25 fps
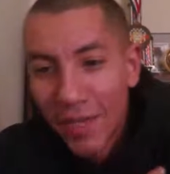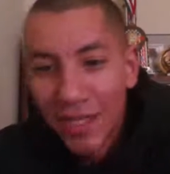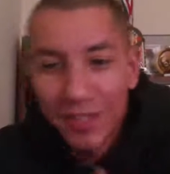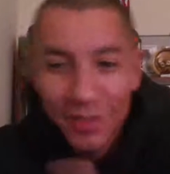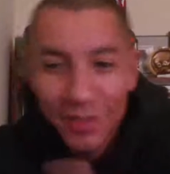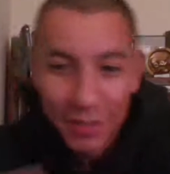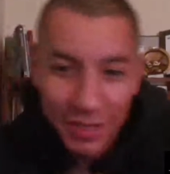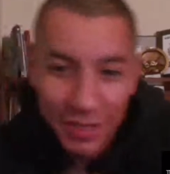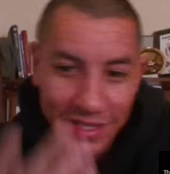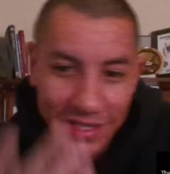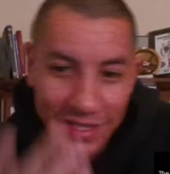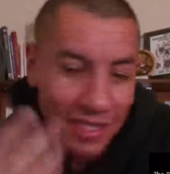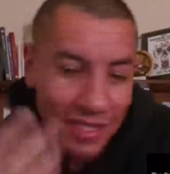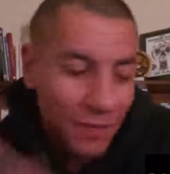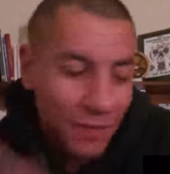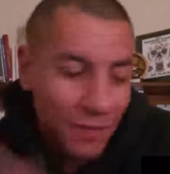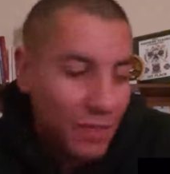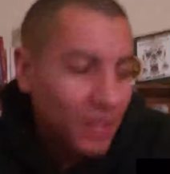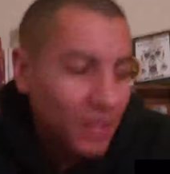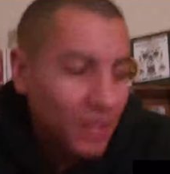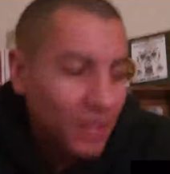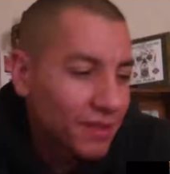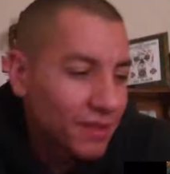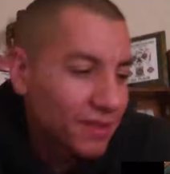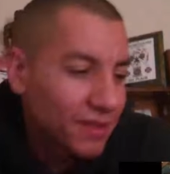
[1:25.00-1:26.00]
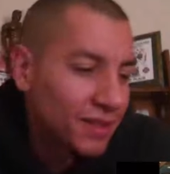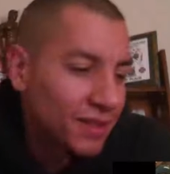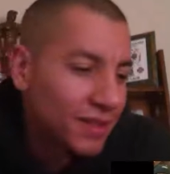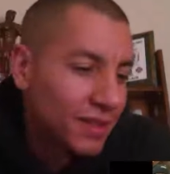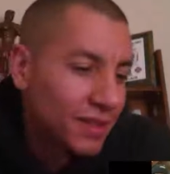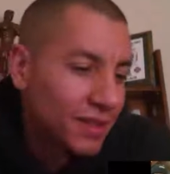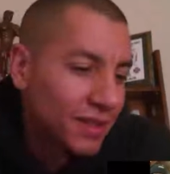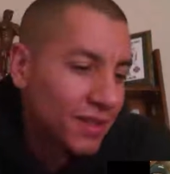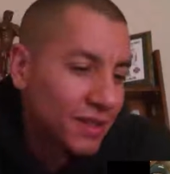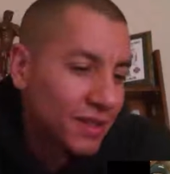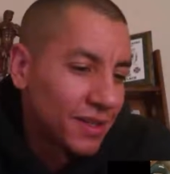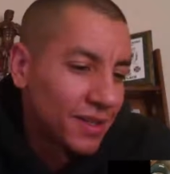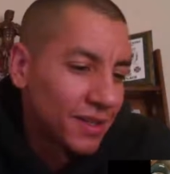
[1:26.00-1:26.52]
to a seaman.
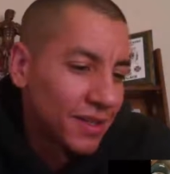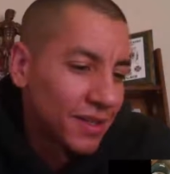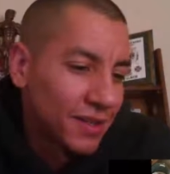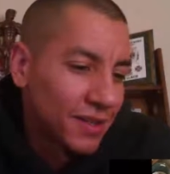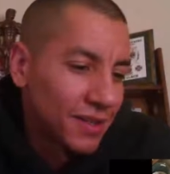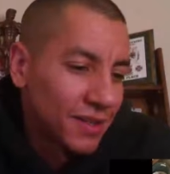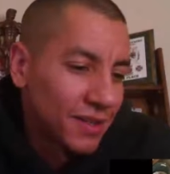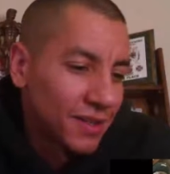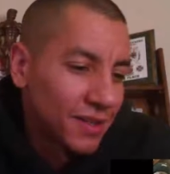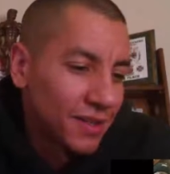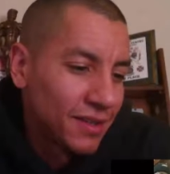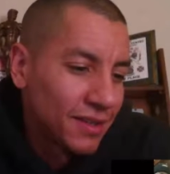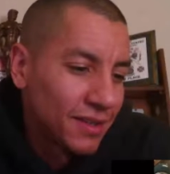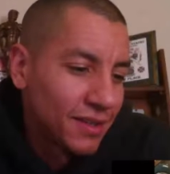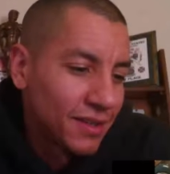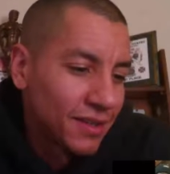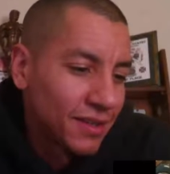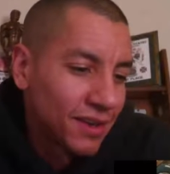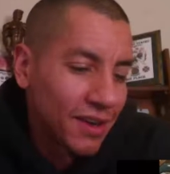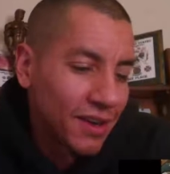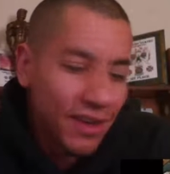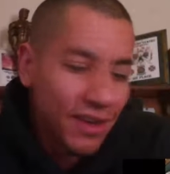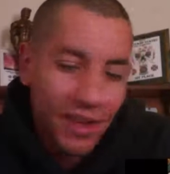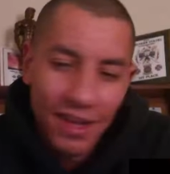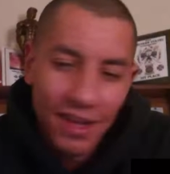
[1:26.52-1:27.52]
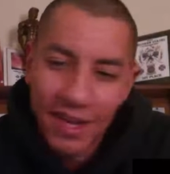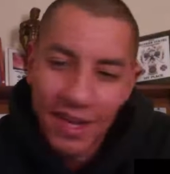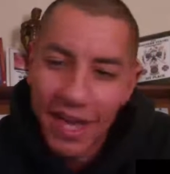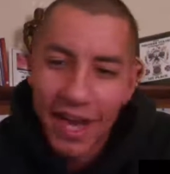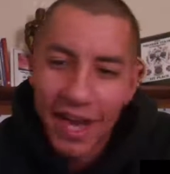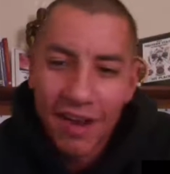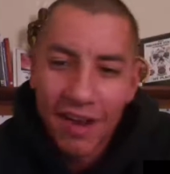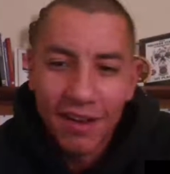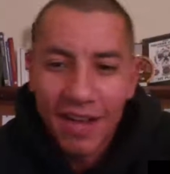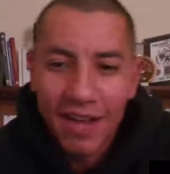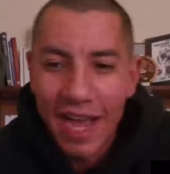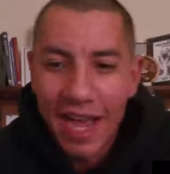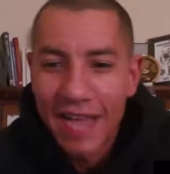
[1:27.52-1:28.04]
All right, y'all got
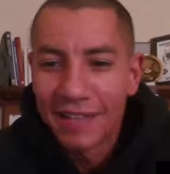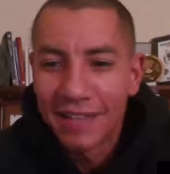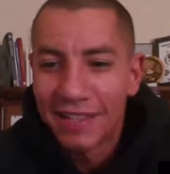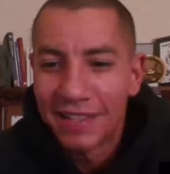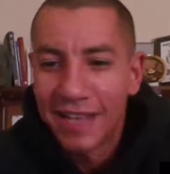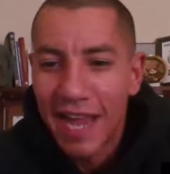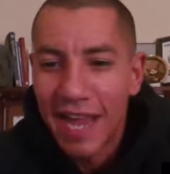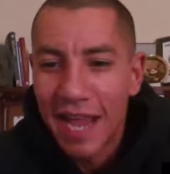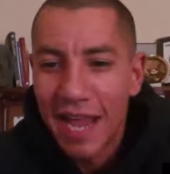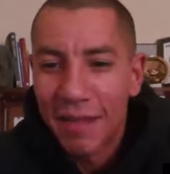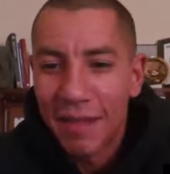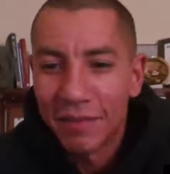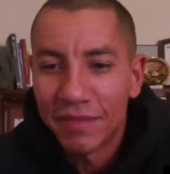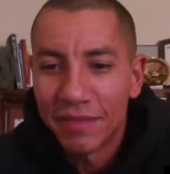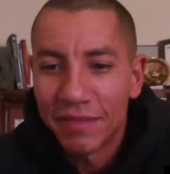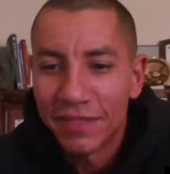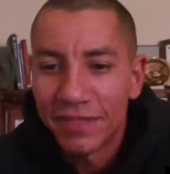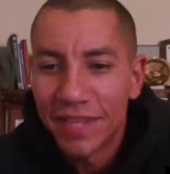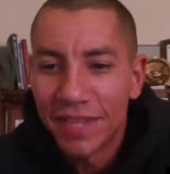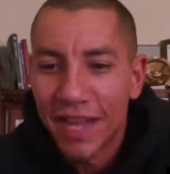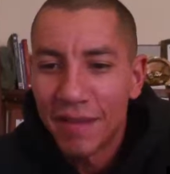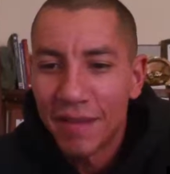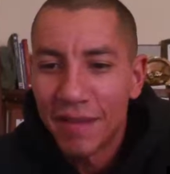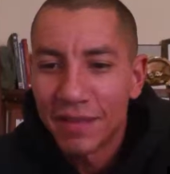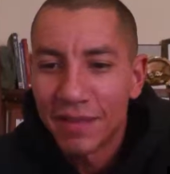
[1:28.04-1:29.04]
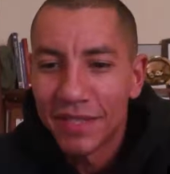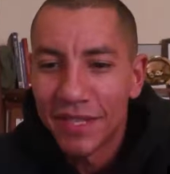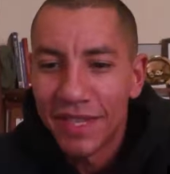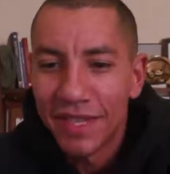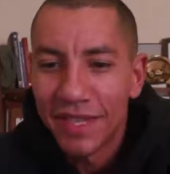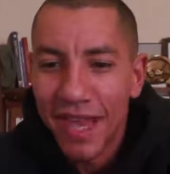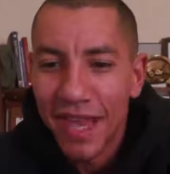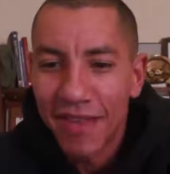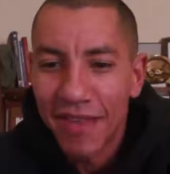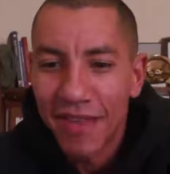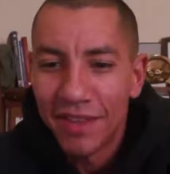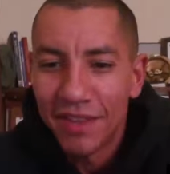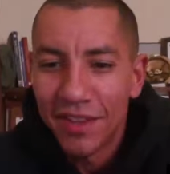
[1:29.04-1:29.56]
all kinds of names in the
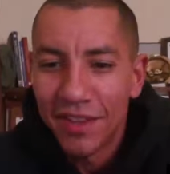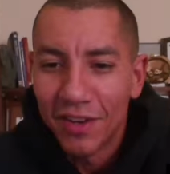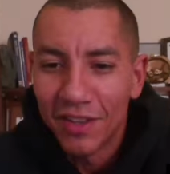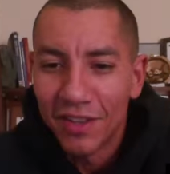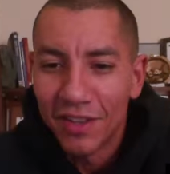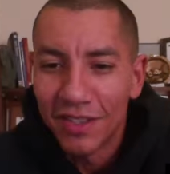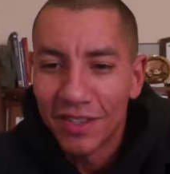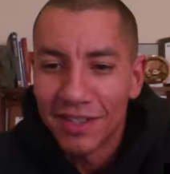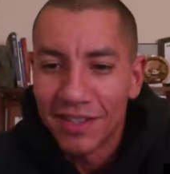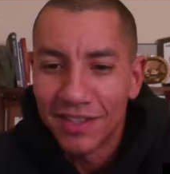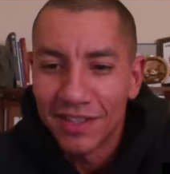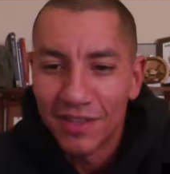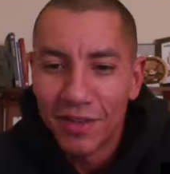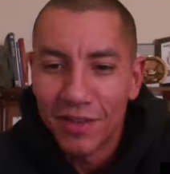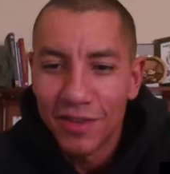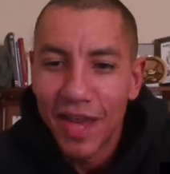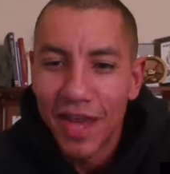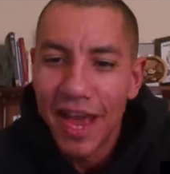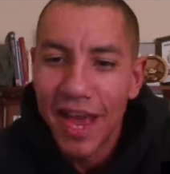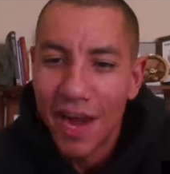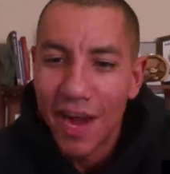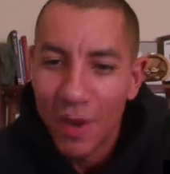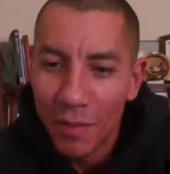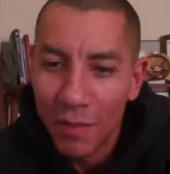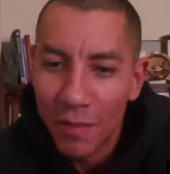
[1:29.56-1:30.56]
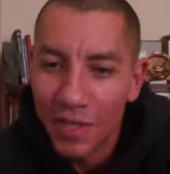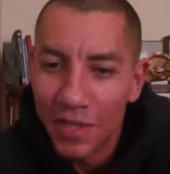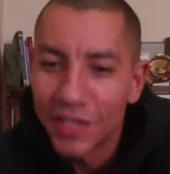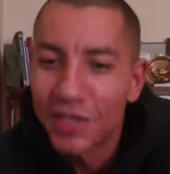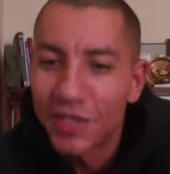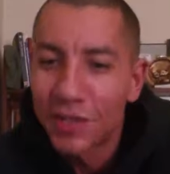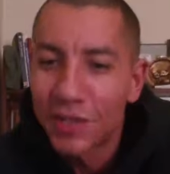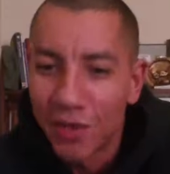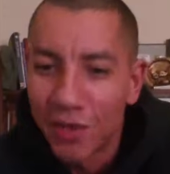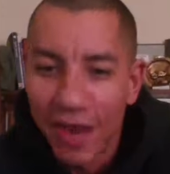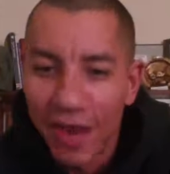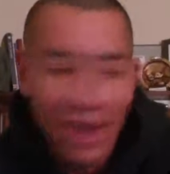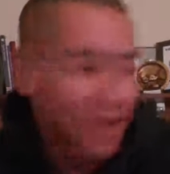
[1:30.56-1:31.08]
Navy, though. You got airmen
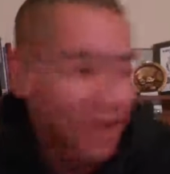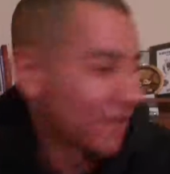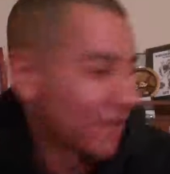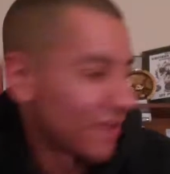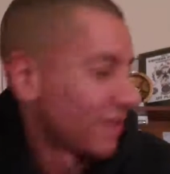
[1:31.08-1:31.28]
too, right?